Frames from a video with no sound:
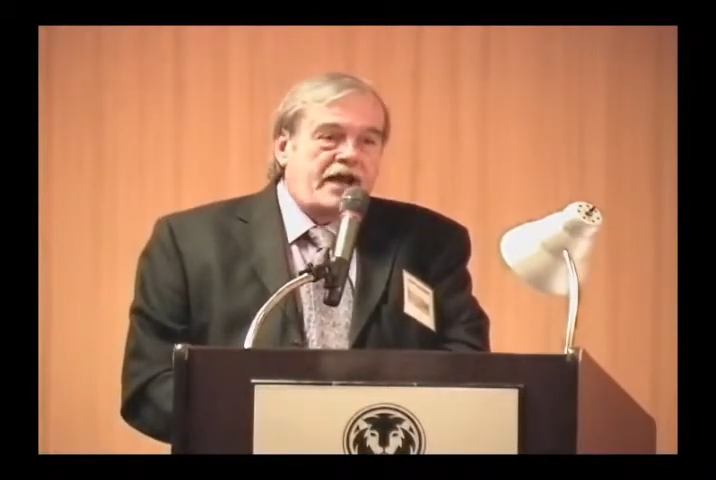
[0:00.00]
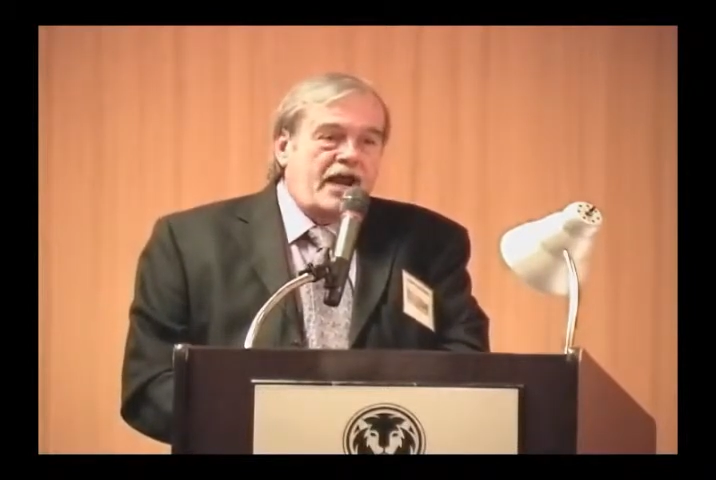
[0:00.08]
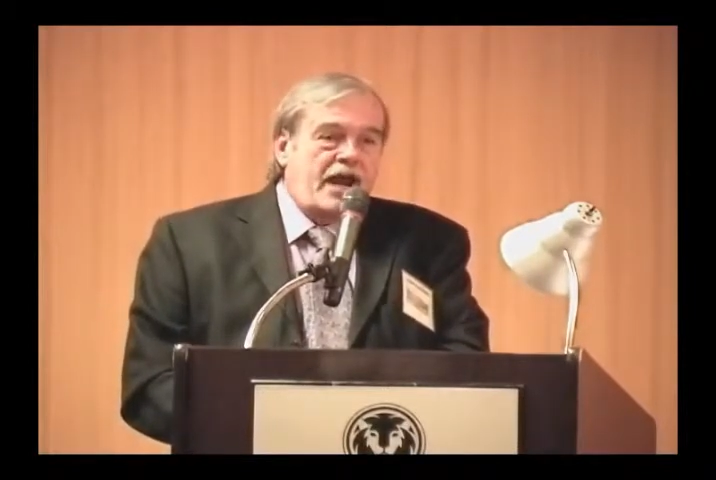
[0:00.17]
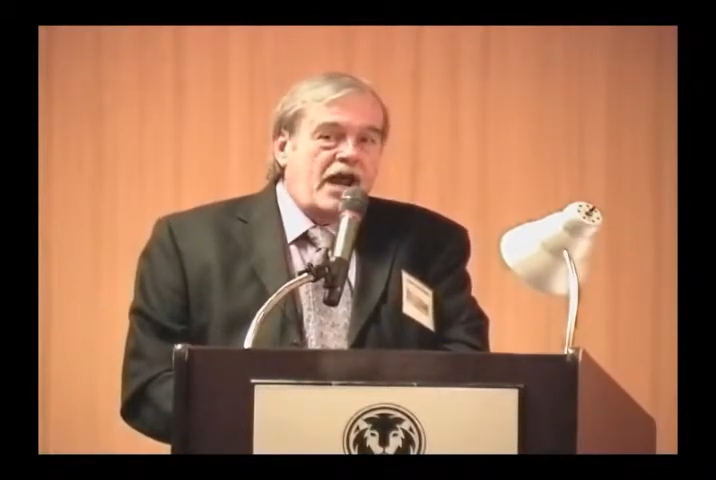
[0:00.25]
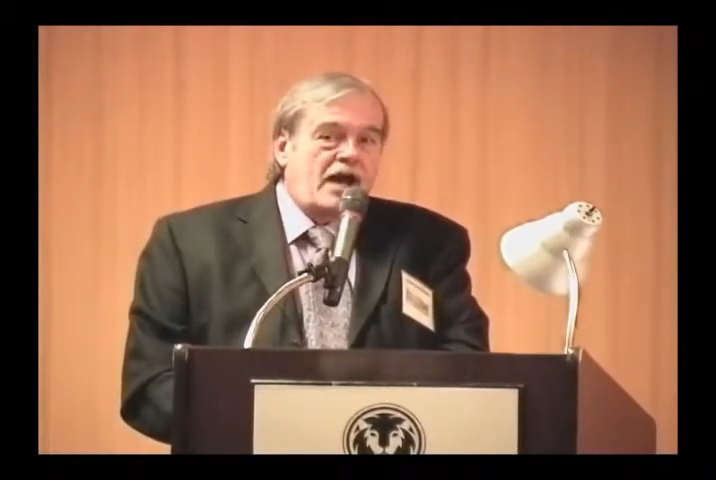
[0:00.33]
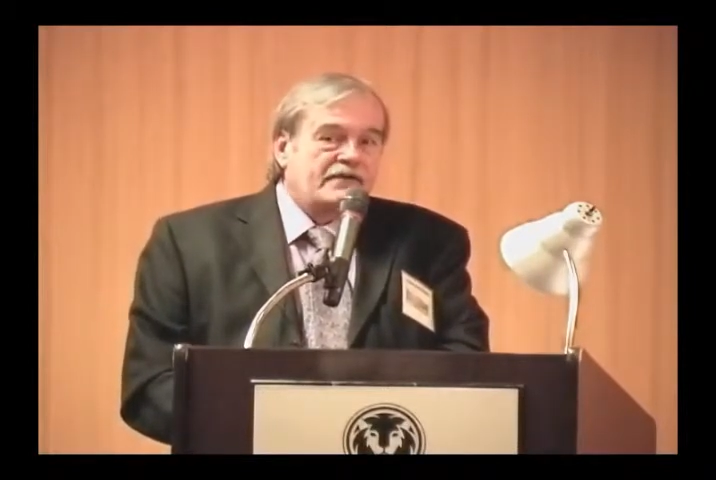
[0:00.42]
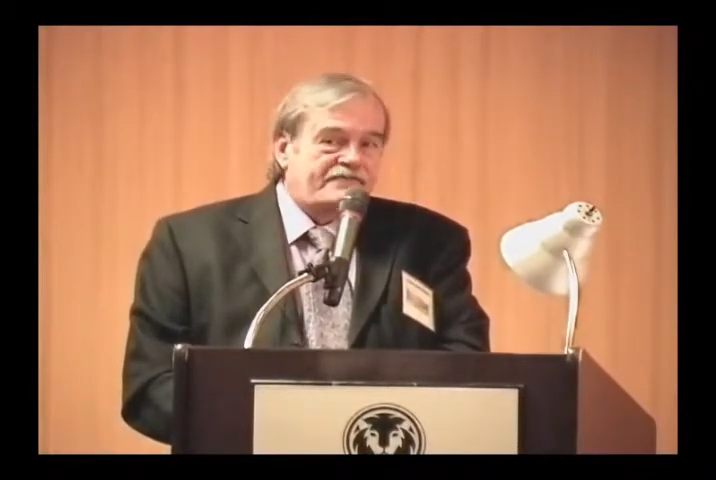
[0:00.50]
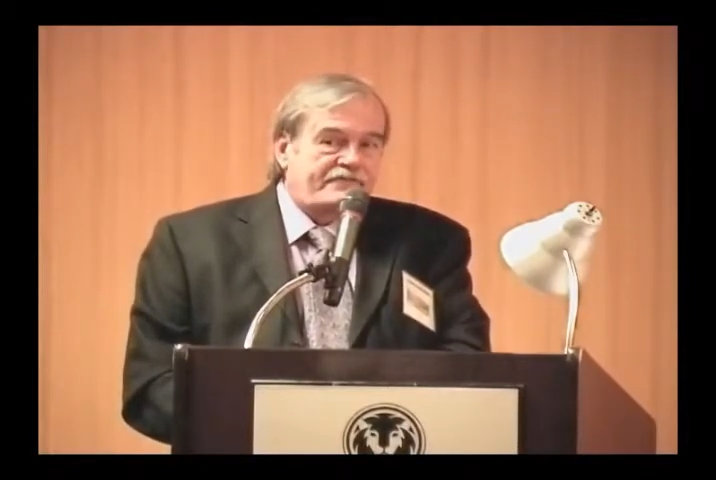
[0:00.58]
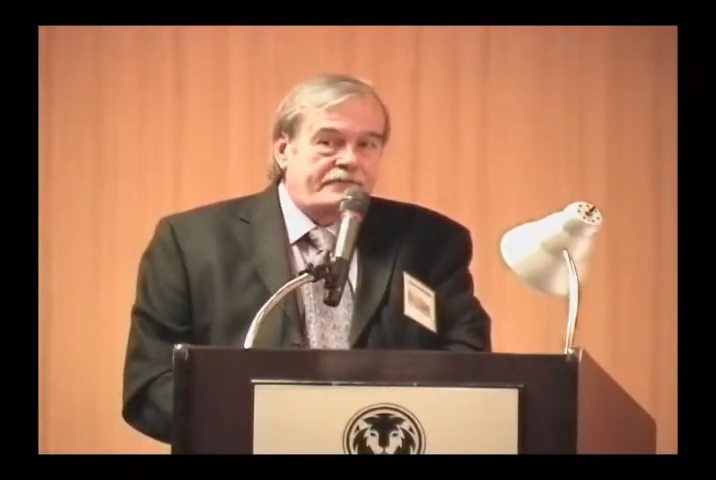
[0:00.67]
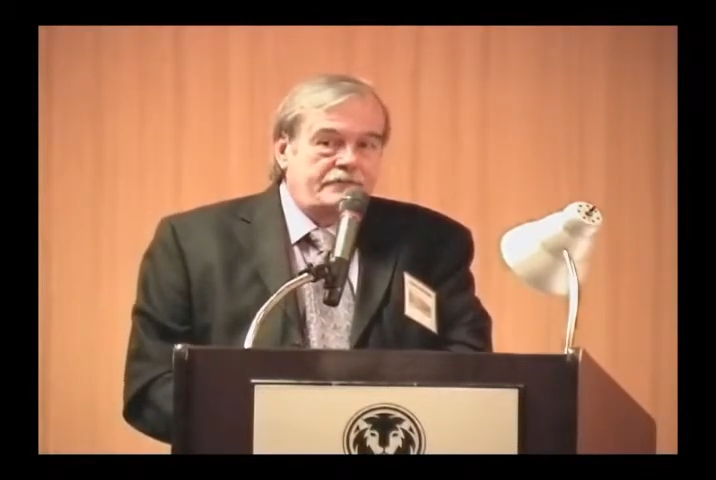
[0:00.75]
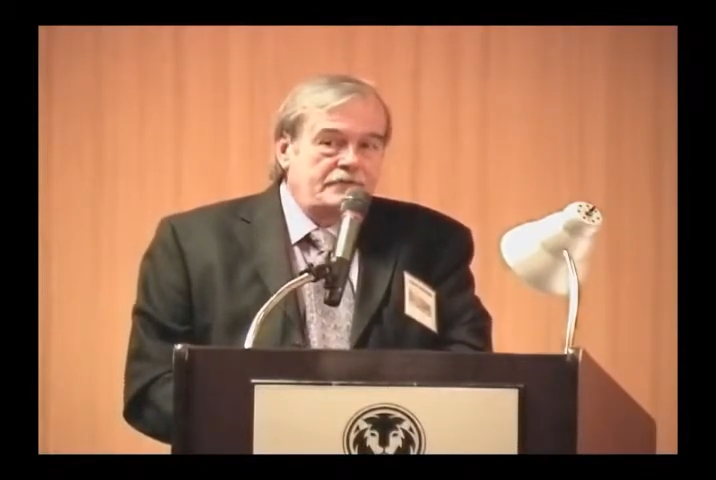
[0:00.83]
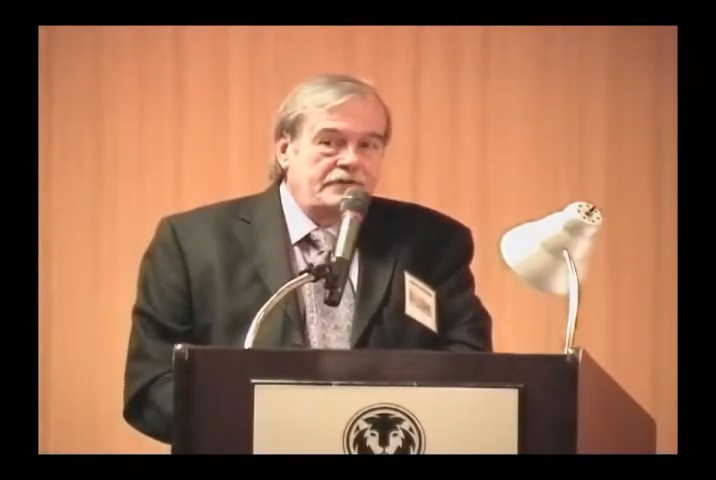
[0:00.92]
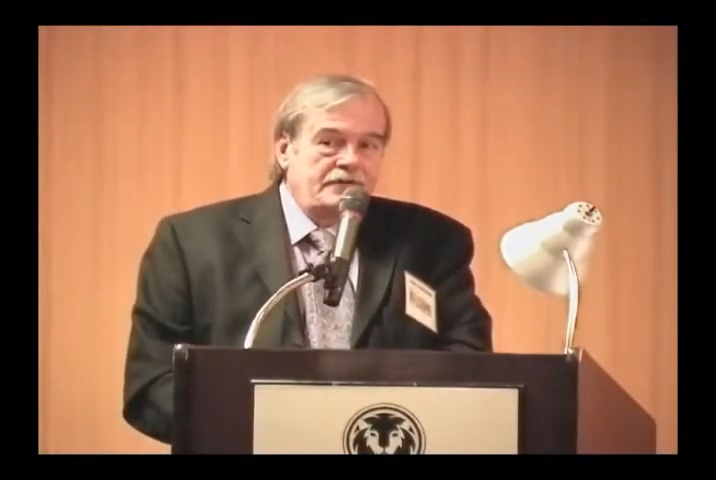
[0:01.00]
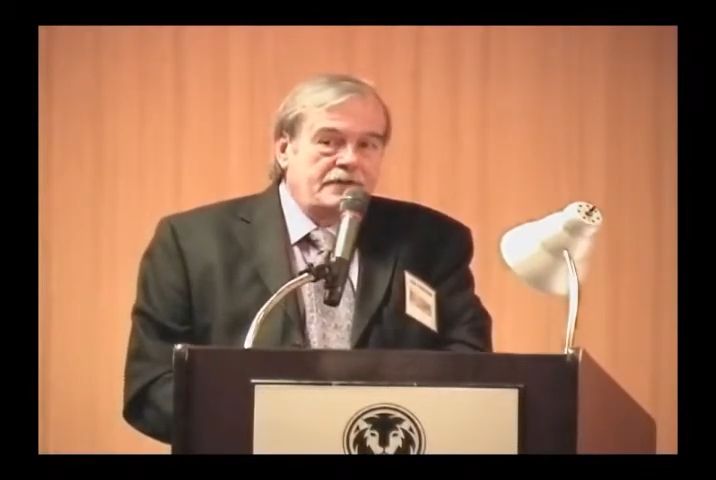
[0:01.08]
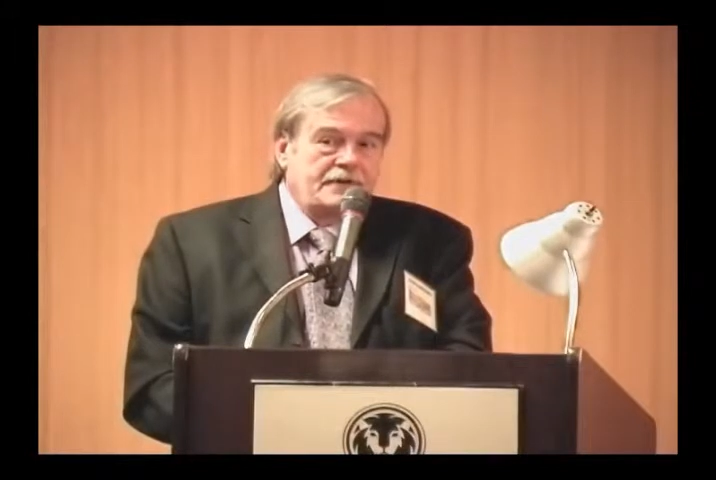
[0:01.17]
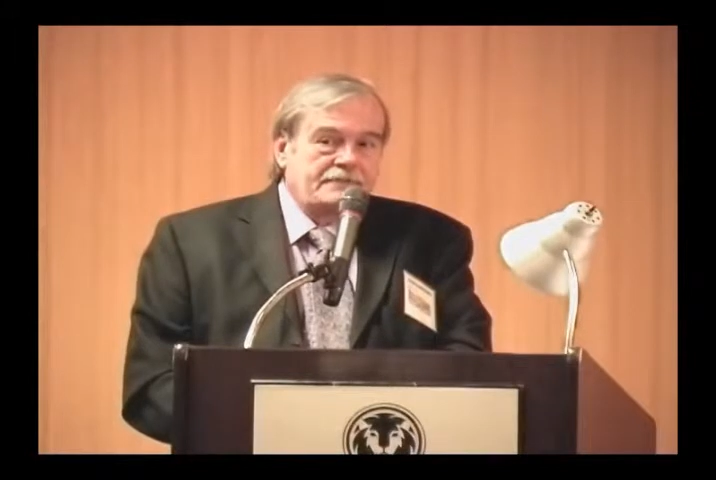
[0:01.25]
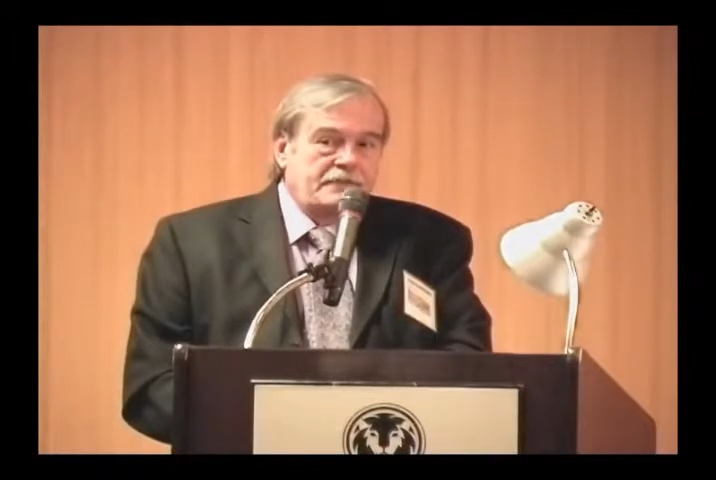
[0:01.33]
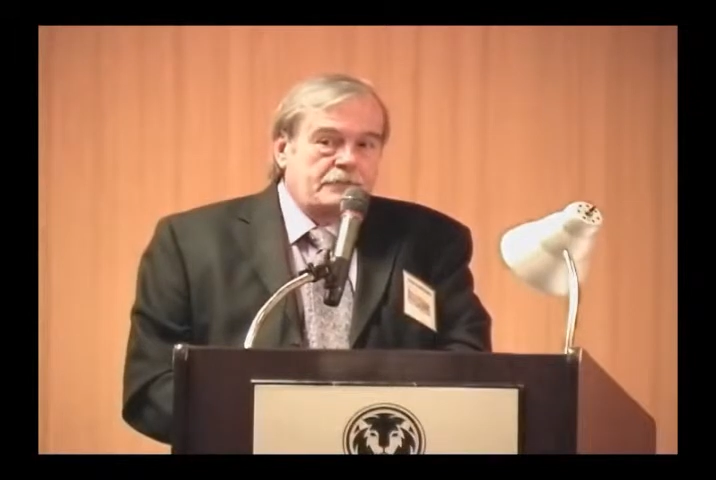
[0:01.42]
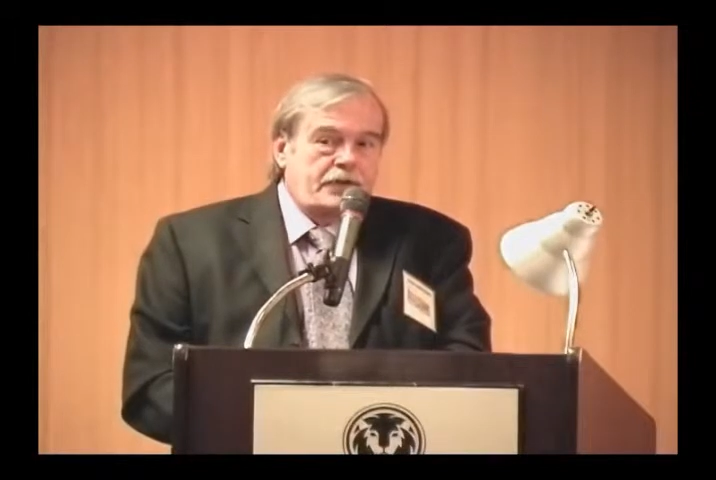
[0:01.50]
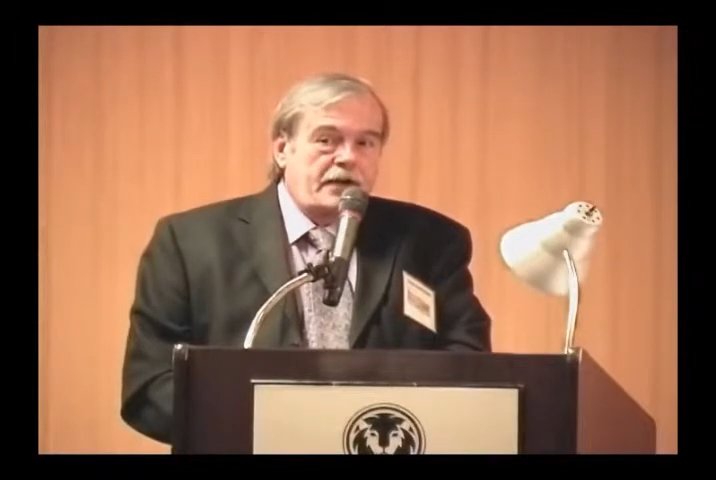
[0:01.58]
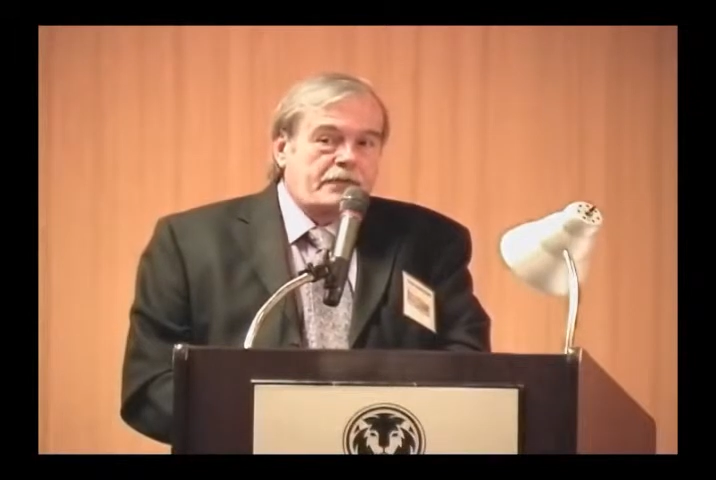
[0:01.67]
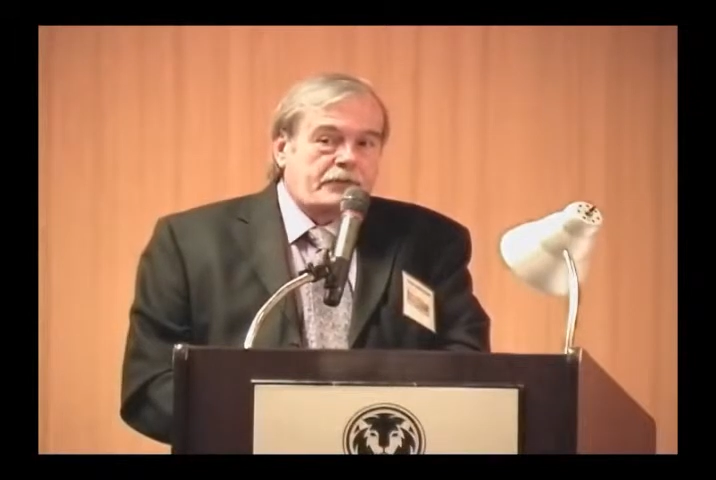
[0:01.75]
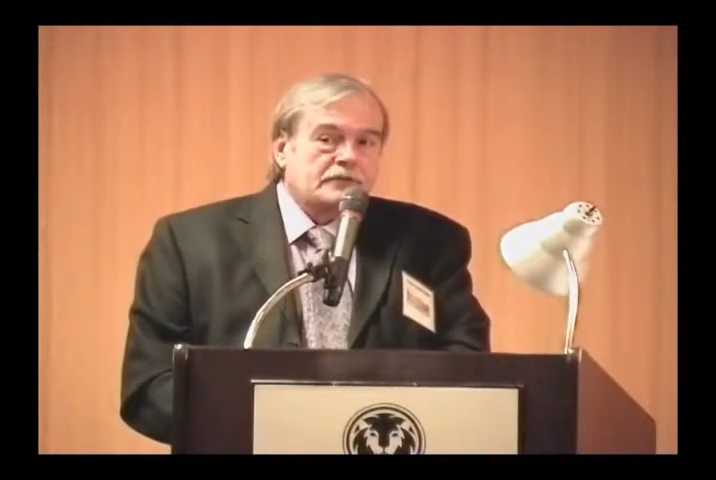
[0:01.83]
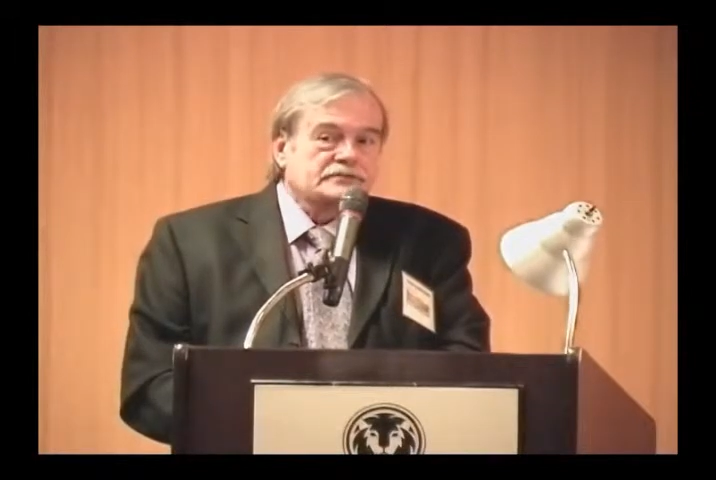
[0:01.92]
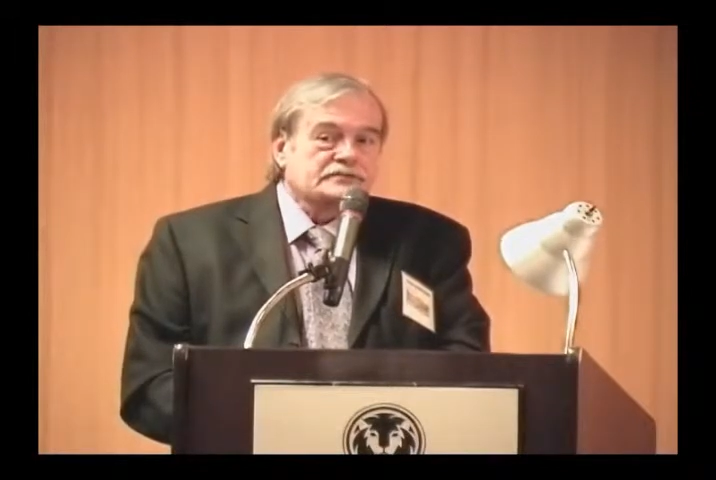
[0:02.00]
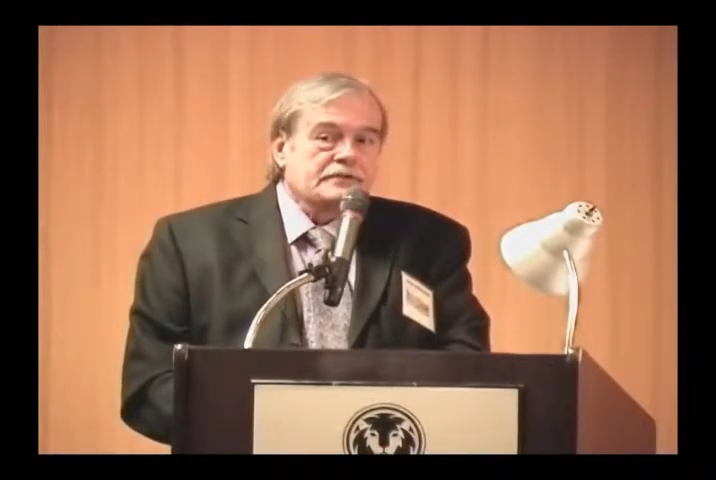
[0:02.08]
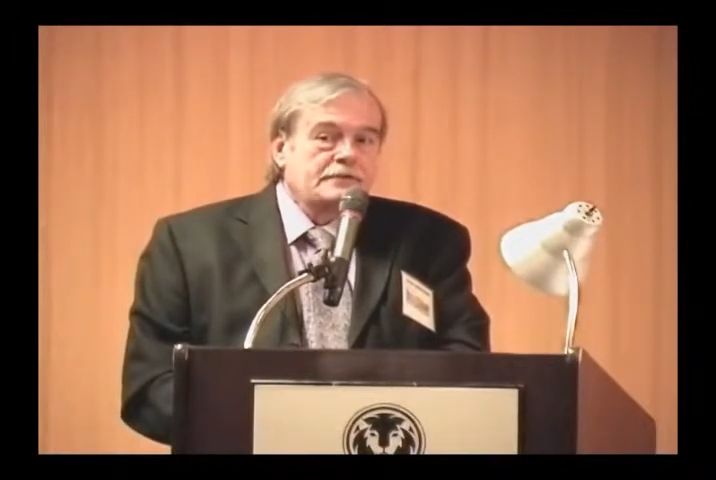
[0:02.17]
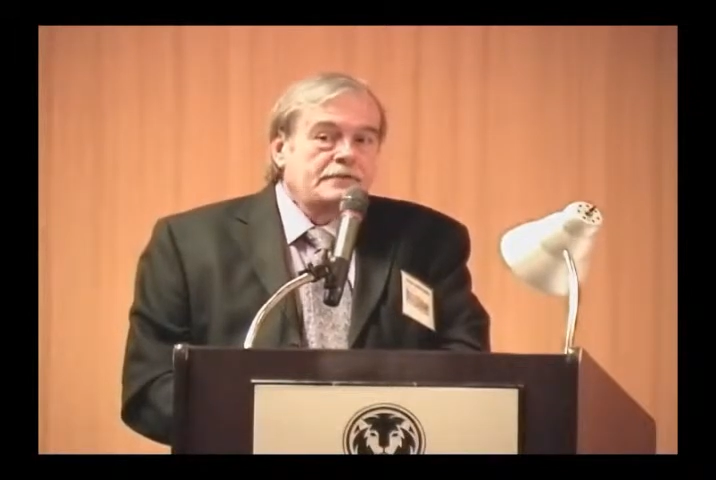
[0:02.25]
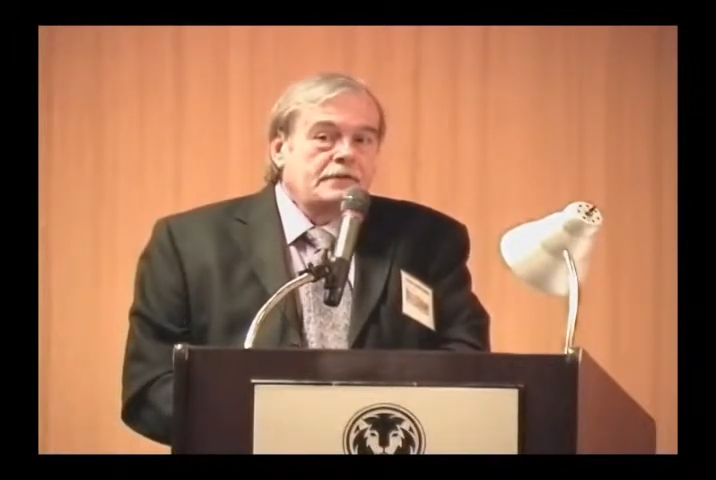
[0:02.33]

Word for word: half of the papers